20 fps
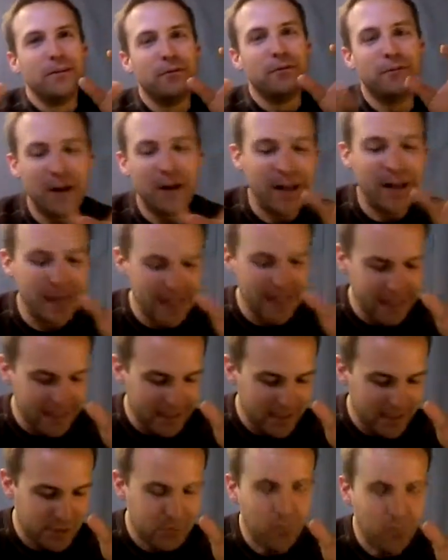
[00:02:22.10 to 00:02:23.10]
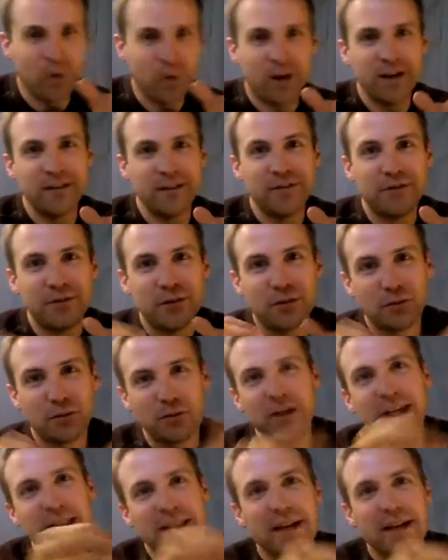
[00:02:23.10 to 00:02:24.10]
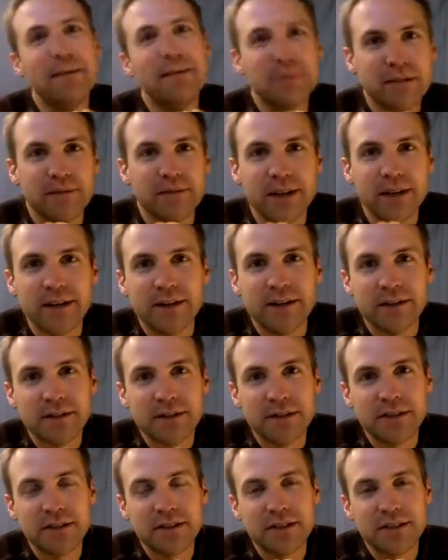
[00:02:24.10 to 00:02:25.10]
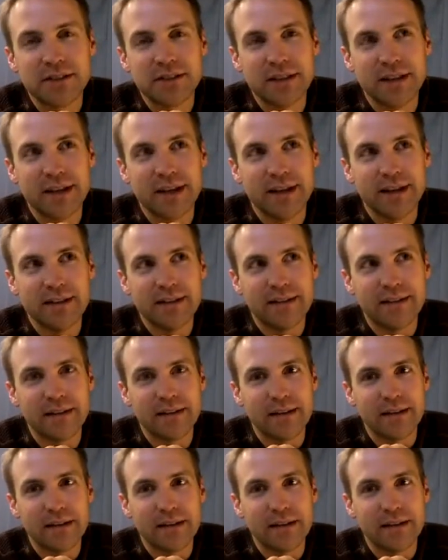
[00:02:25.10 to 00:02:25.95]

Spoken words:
Vi is one of three types of editors that,